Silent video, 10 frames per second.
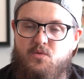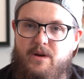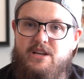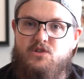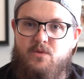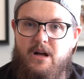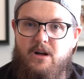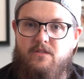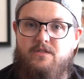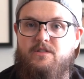
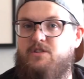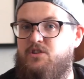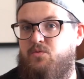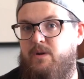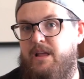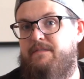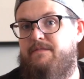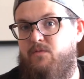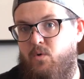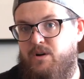2012 to
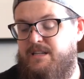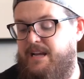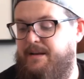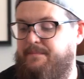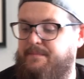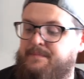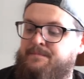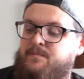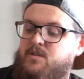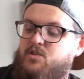2014.
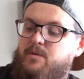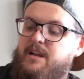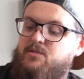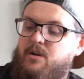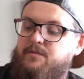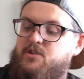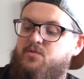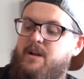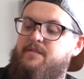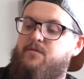2012 to
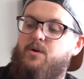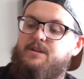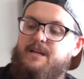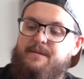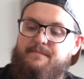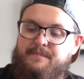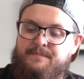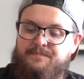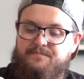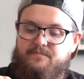2014.
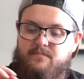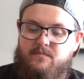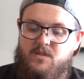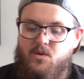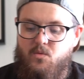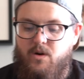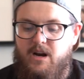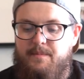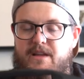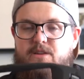We're
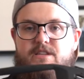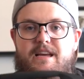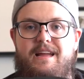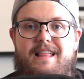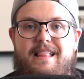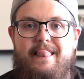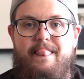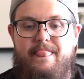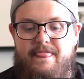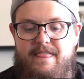going to be using
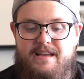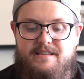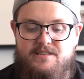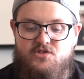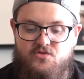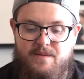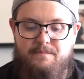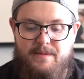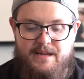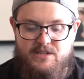this
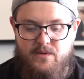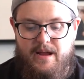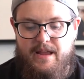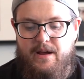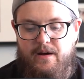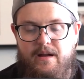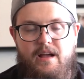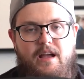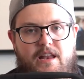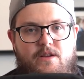trim piece right here.
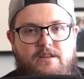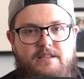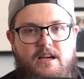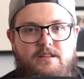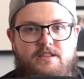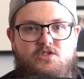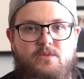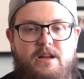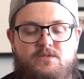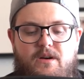And you can tell it's a
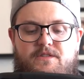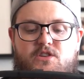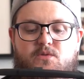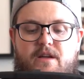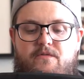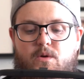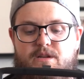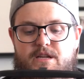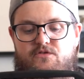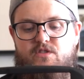2012 to
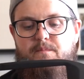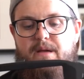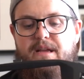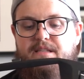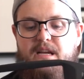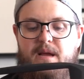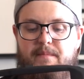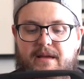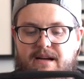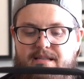2014 trim piece
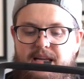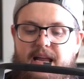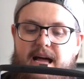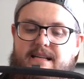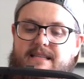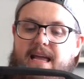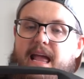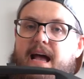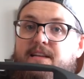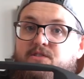because it has a
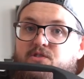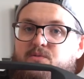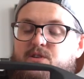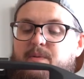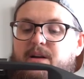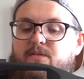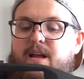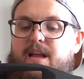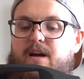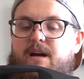hazard switch button
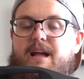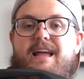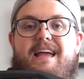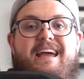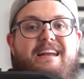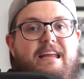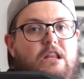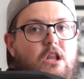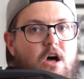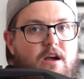right here and a
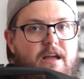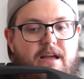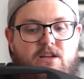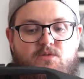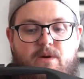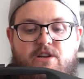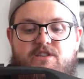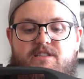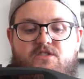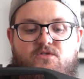locking switch,
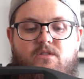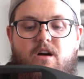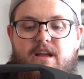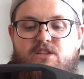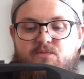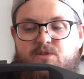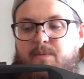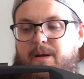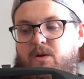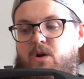a central locking switch
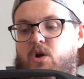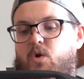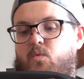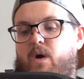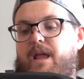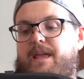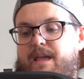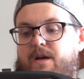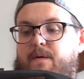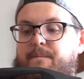button right
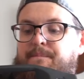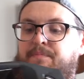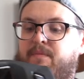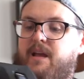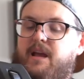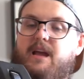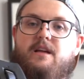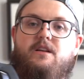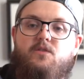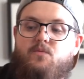here.
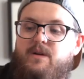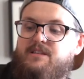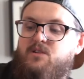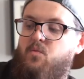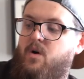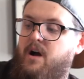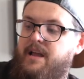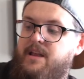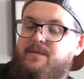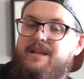And the reason why
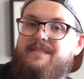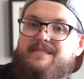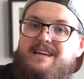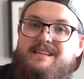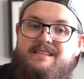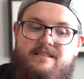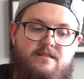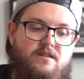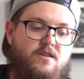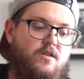you need
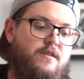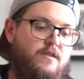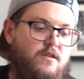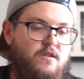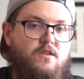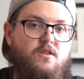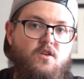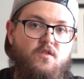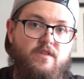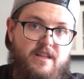this
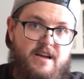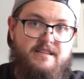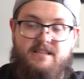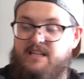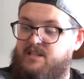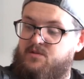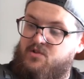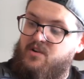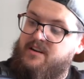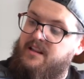over this is
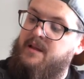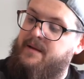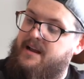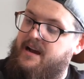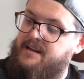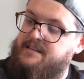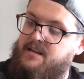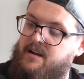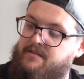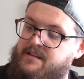strictly
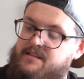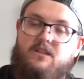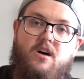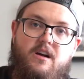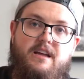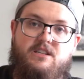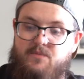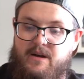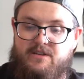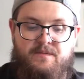because of this locking
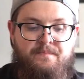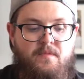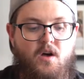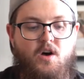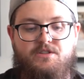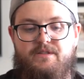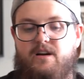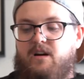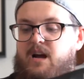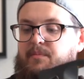switch. Also,
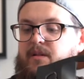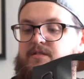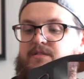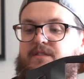there are a couple other